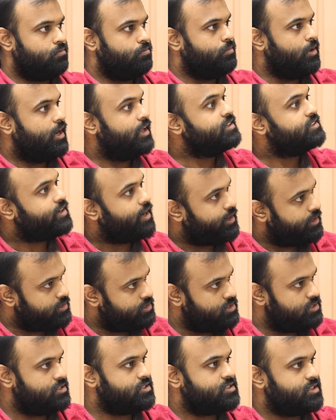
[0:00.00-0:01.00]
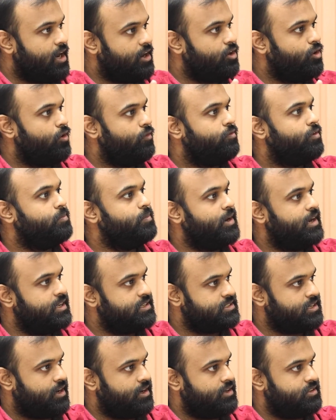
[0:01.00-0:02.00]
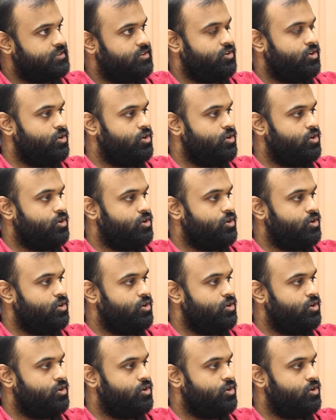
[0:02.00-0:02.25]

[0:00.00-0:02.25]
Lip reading: bidding strategies. It started off with bidding strategy.